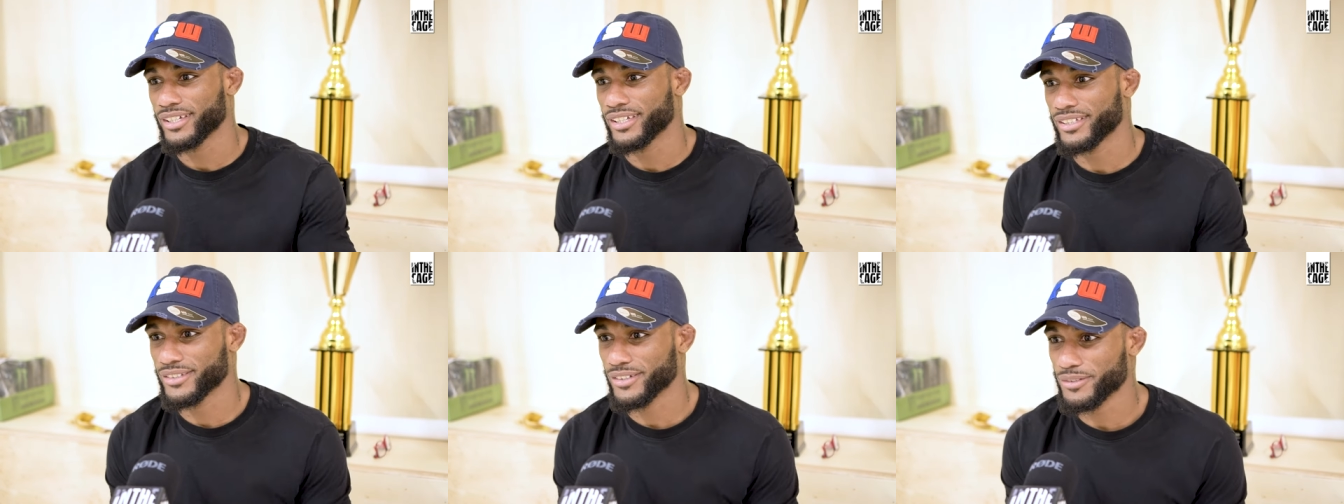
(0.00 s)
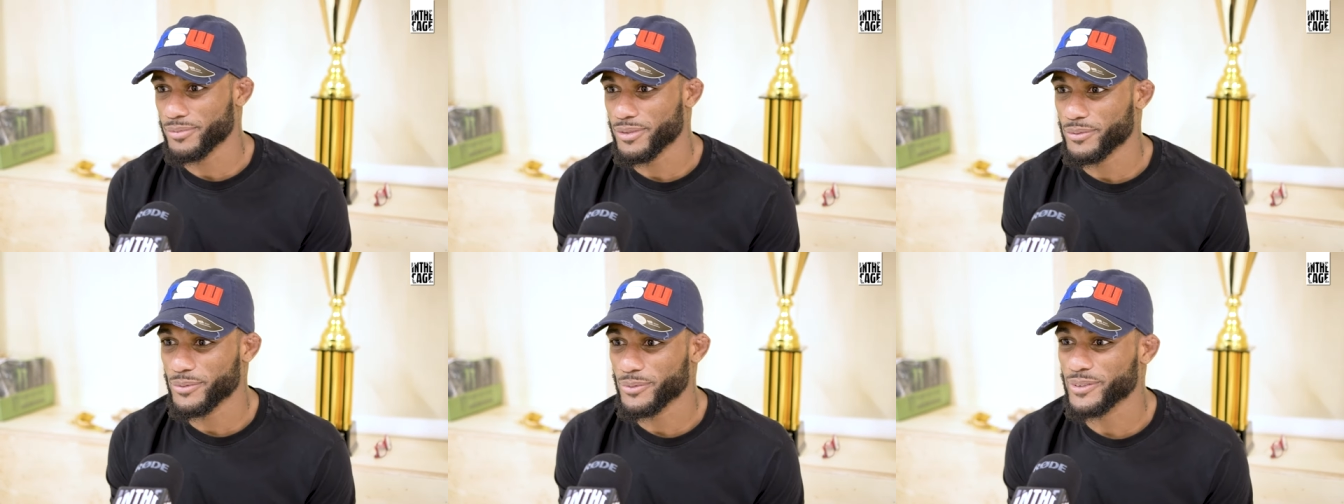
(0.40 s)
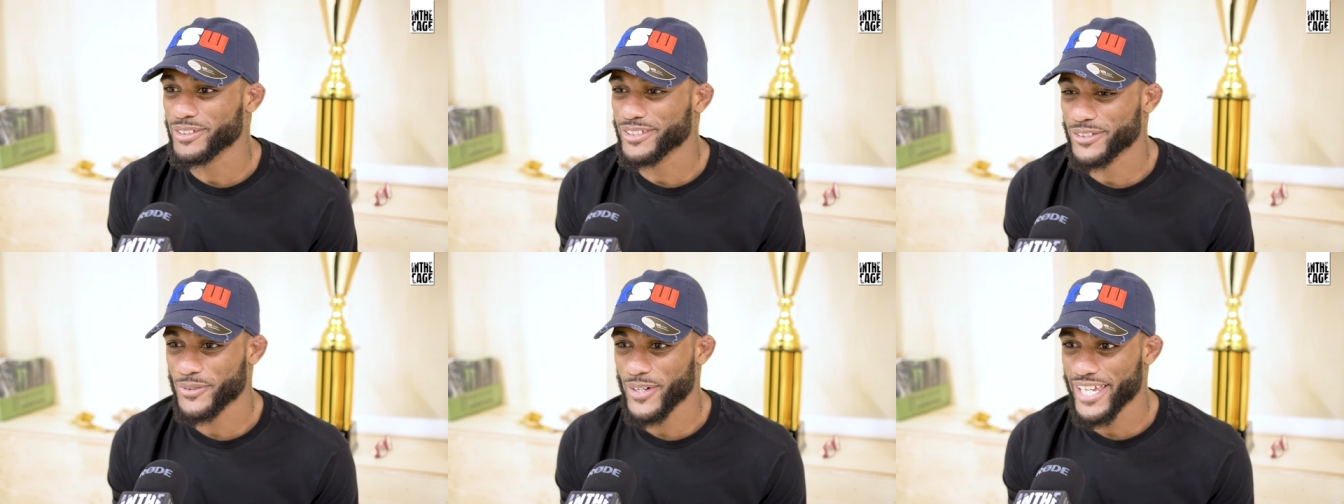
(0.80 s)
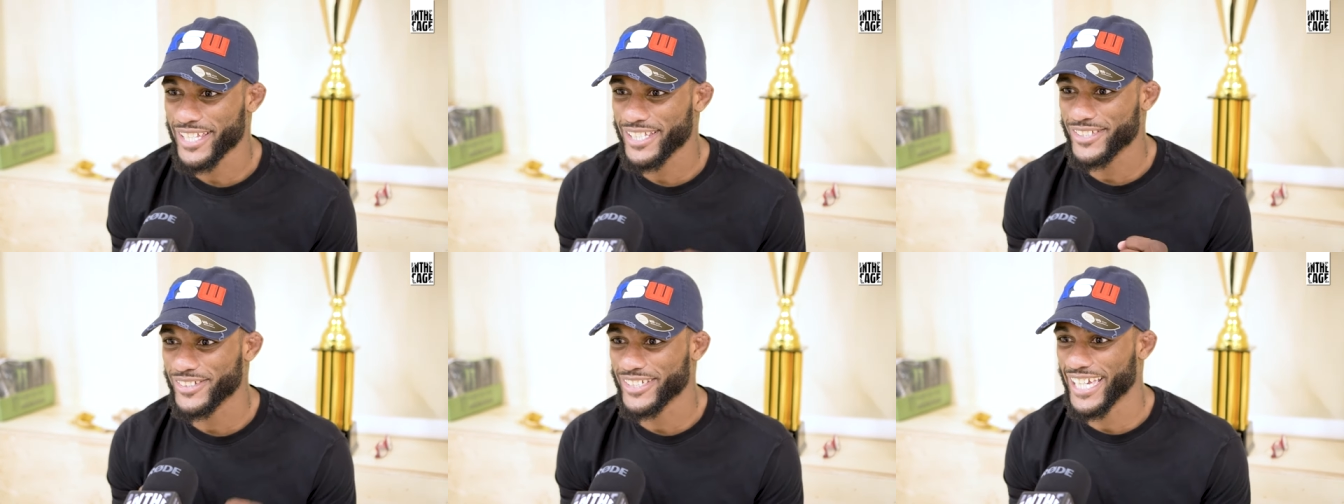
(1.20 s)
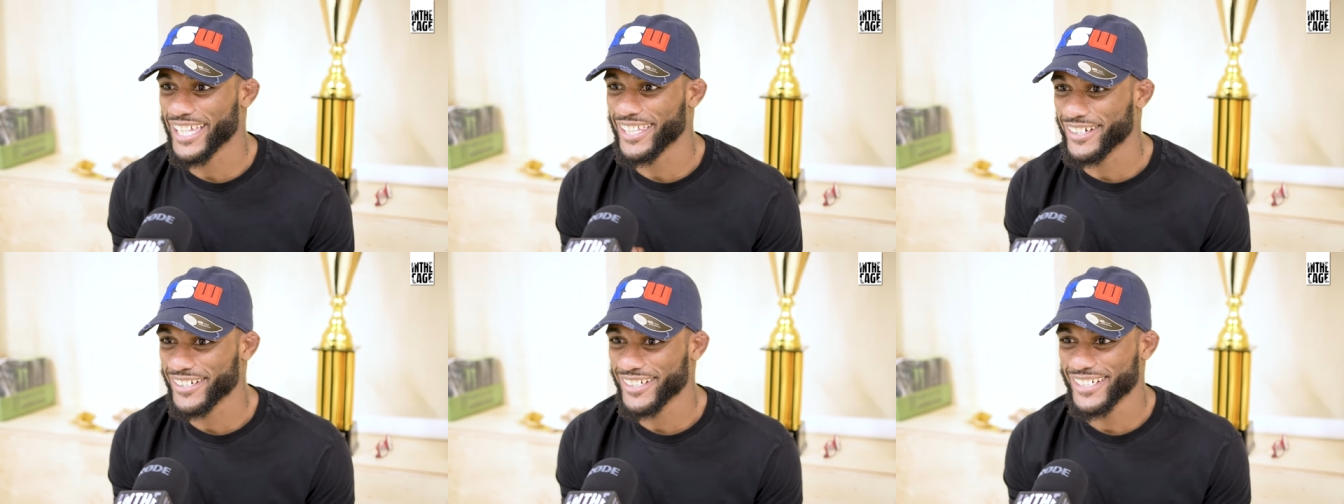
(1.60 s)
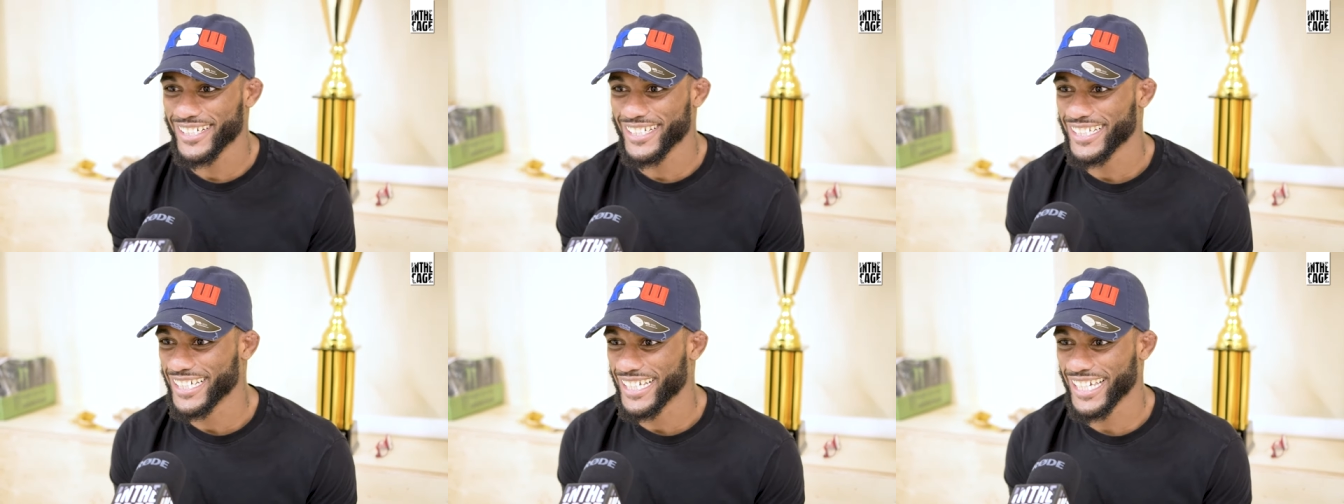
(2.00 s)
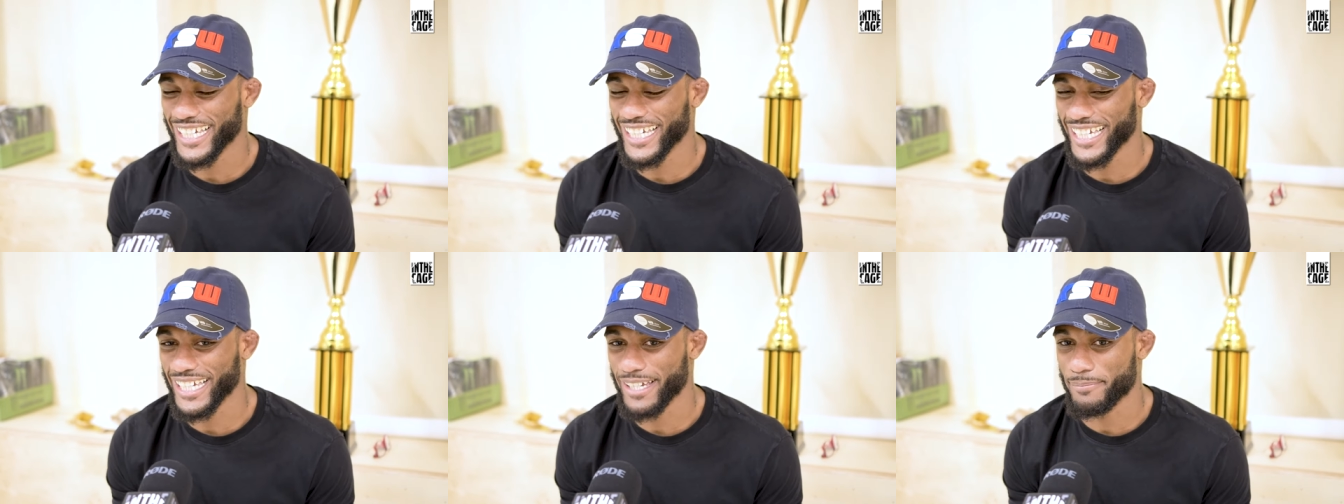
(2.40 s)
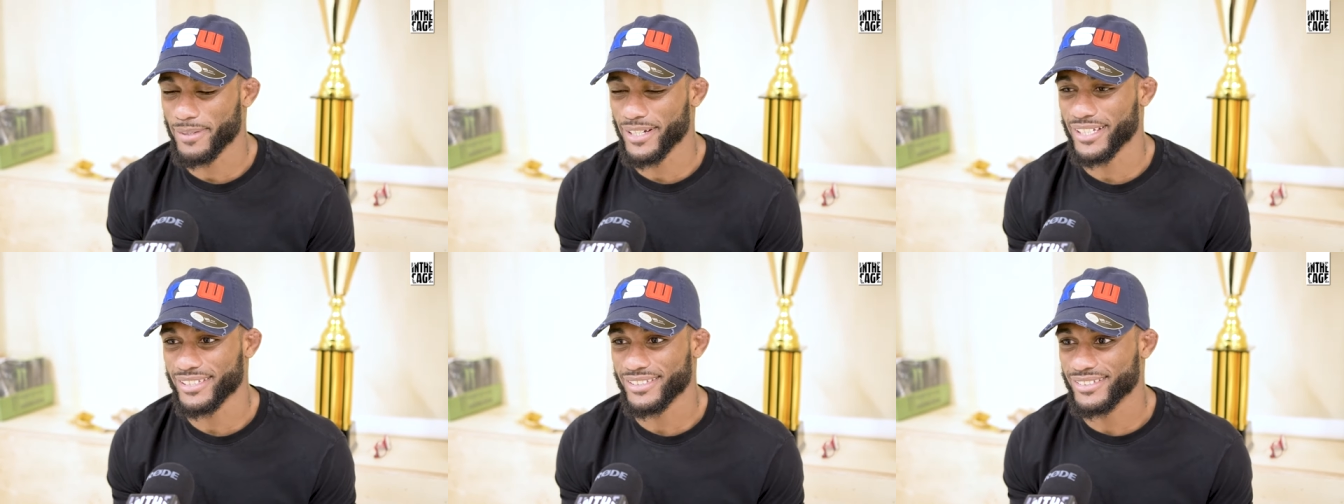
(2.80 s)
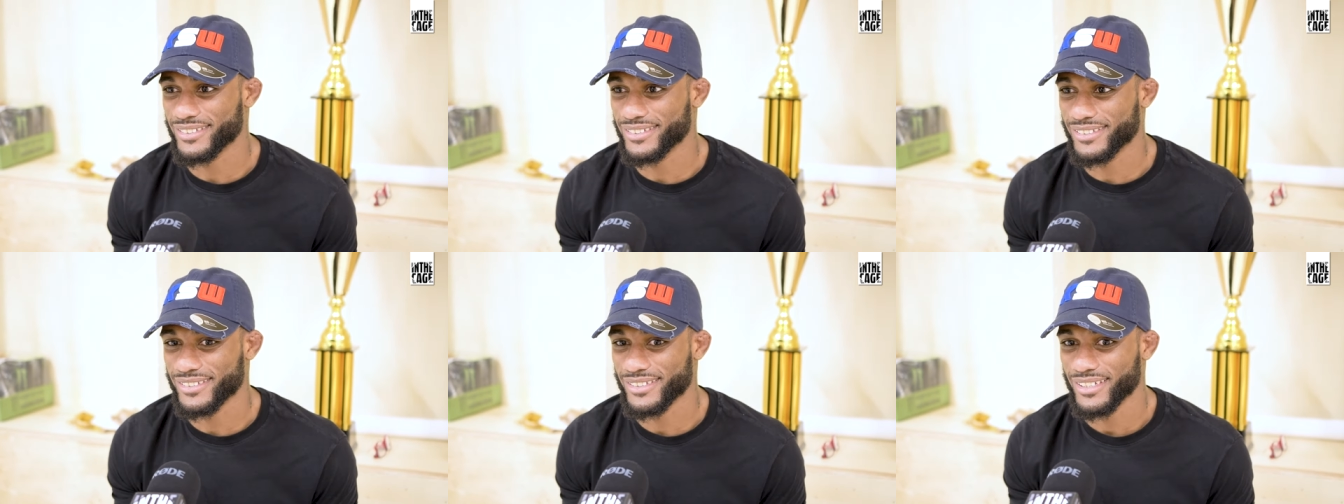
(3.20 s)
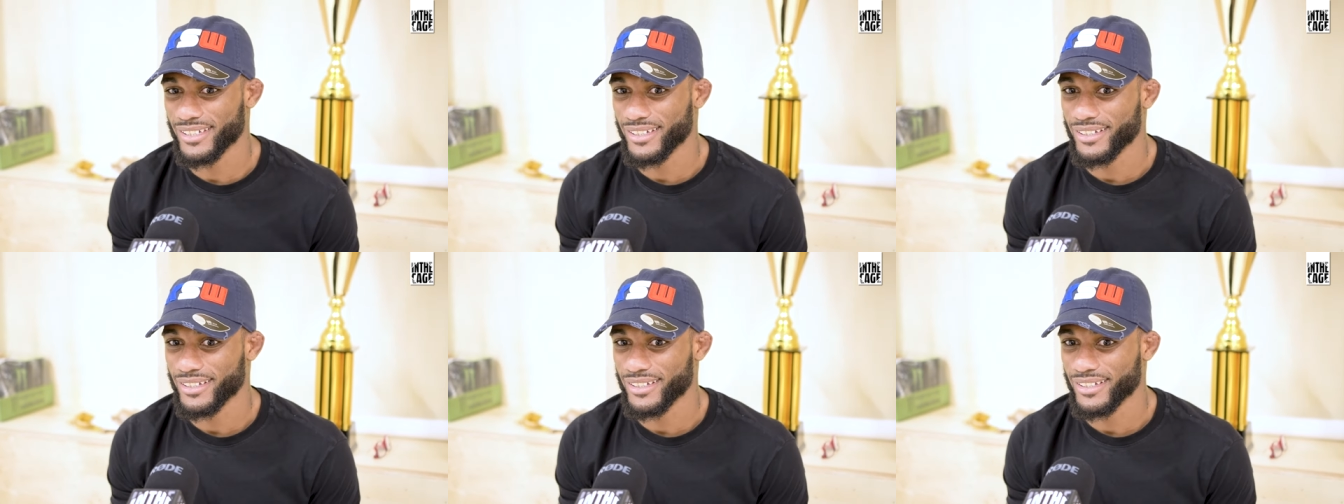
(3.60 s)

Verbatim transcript: He told me we will strike together. Yeah. Uh, but...